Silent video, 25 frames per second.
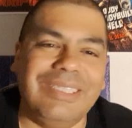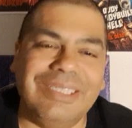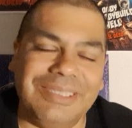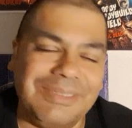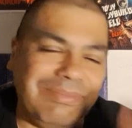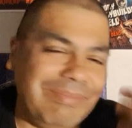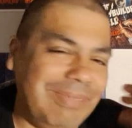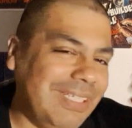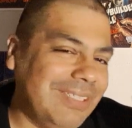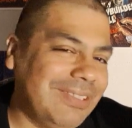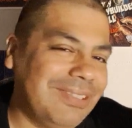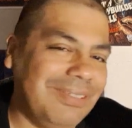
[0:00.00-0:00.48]
he
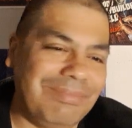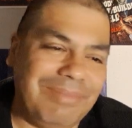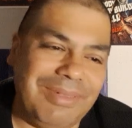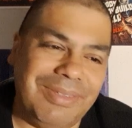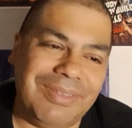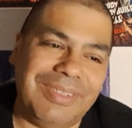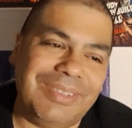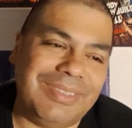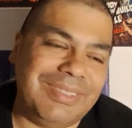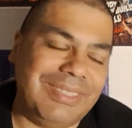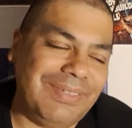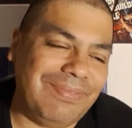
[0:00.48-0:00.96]
just makes up
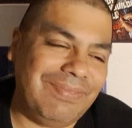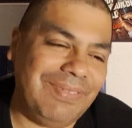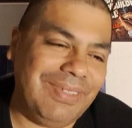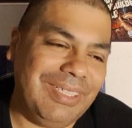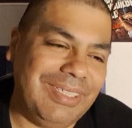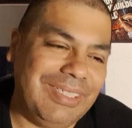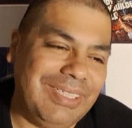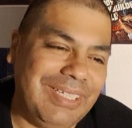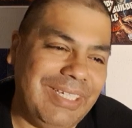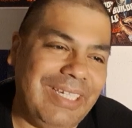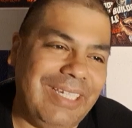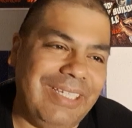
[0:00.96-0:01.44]
all this stuff in
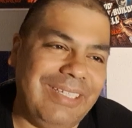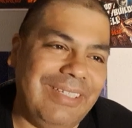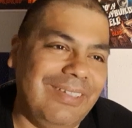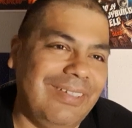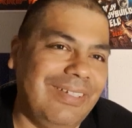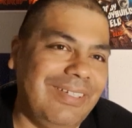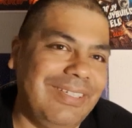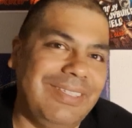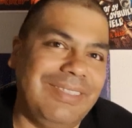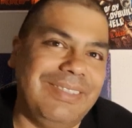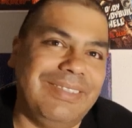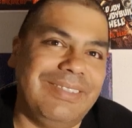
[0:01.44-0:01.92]
his head.
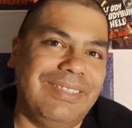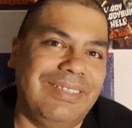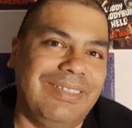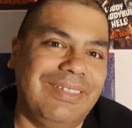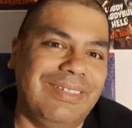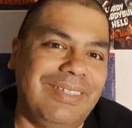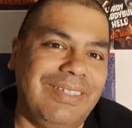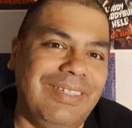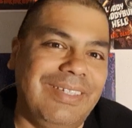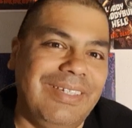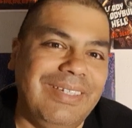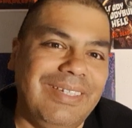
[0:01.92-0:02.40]
Like, he's,
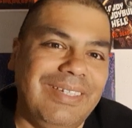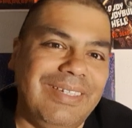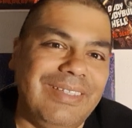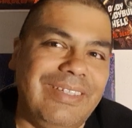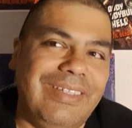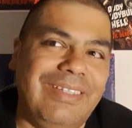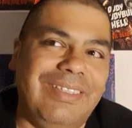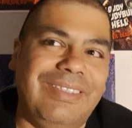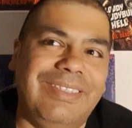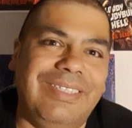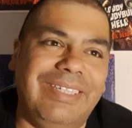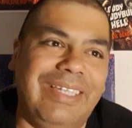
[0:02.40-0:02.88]
like,
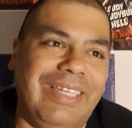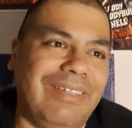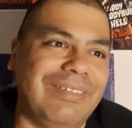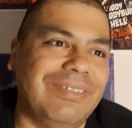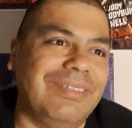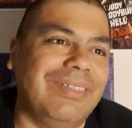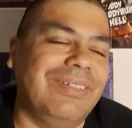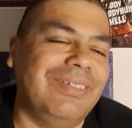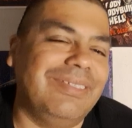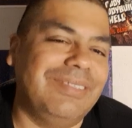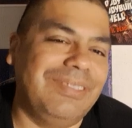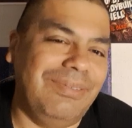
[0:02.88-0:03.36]
is he out
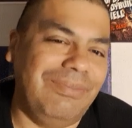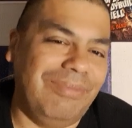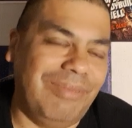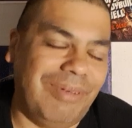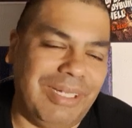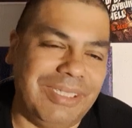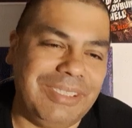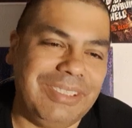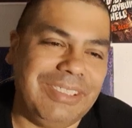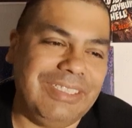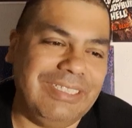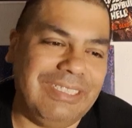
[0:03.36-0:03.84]
there? Is he
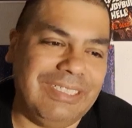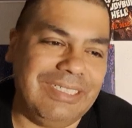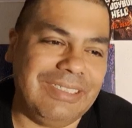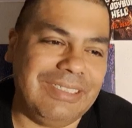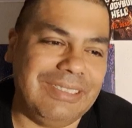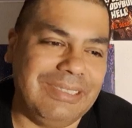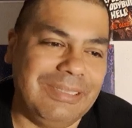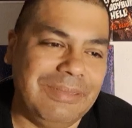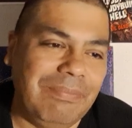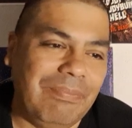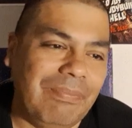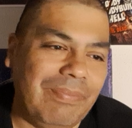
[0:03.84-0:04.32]
watching
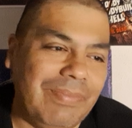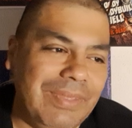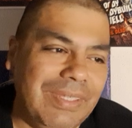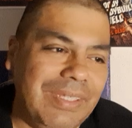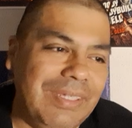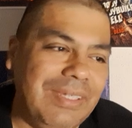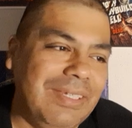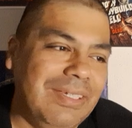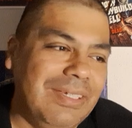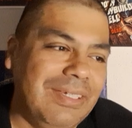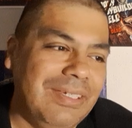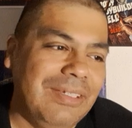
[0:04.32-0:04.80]
us?
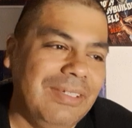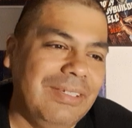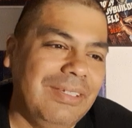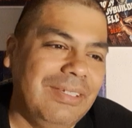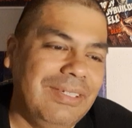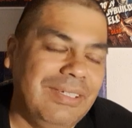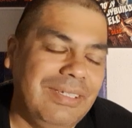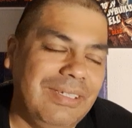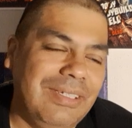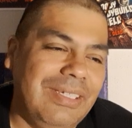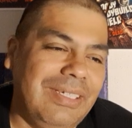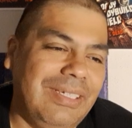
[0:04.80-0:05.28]

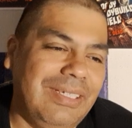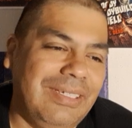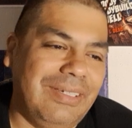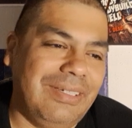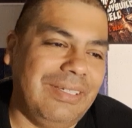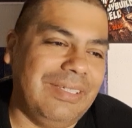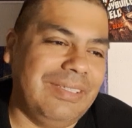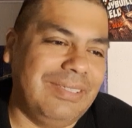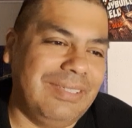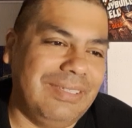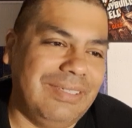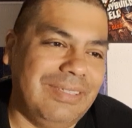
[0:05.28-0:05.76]
And
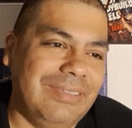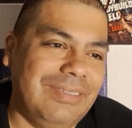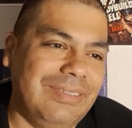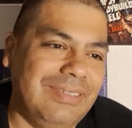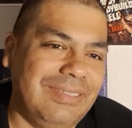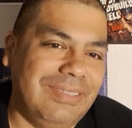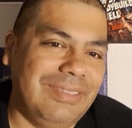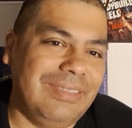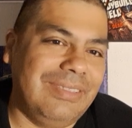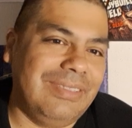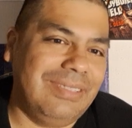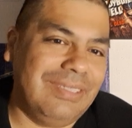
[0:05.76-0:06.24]
like, is,
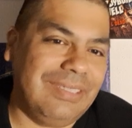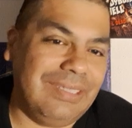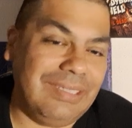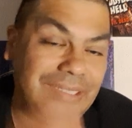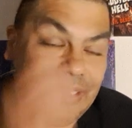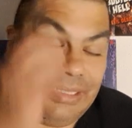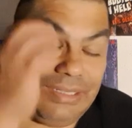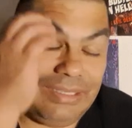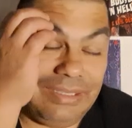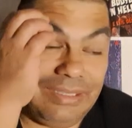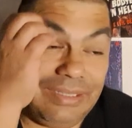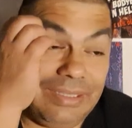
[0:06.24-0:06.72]

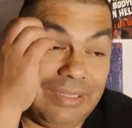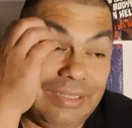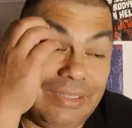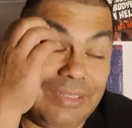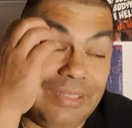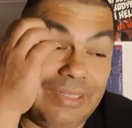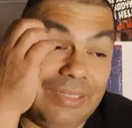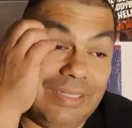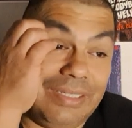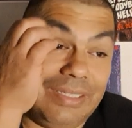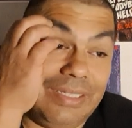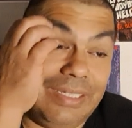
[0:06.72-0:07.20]

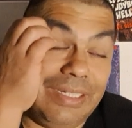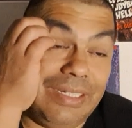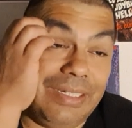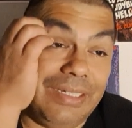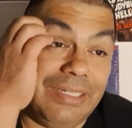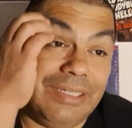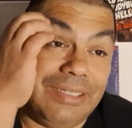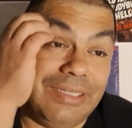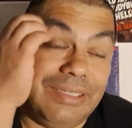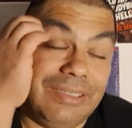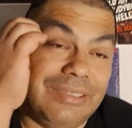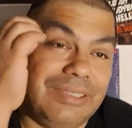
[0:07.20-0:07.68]
and
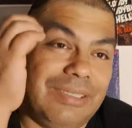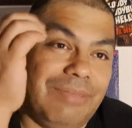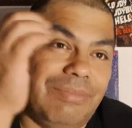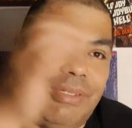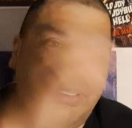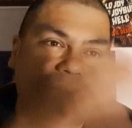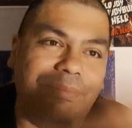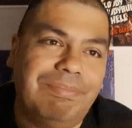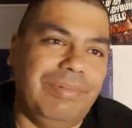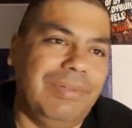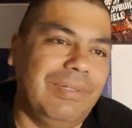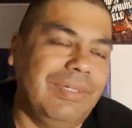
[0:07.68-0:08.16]
uh,
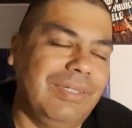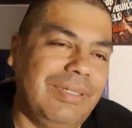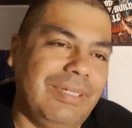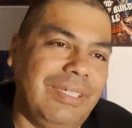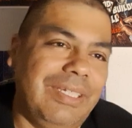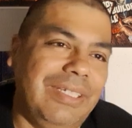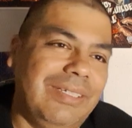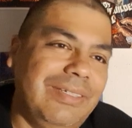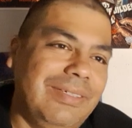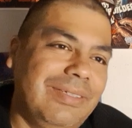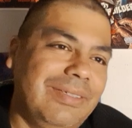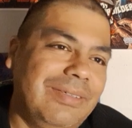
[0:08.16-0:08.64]
someone had put
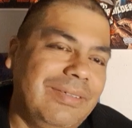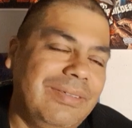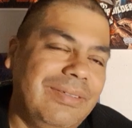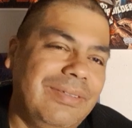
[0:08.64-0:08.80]
like,